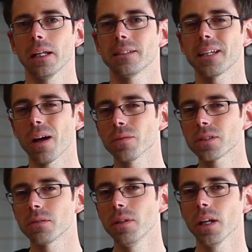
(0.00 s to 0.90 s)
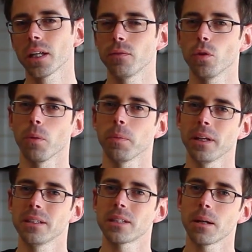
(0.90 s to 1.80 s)
sounds to me like if you
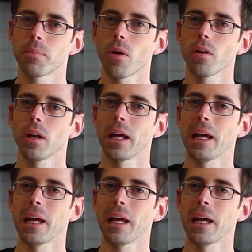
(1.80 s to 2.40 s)
replaced that part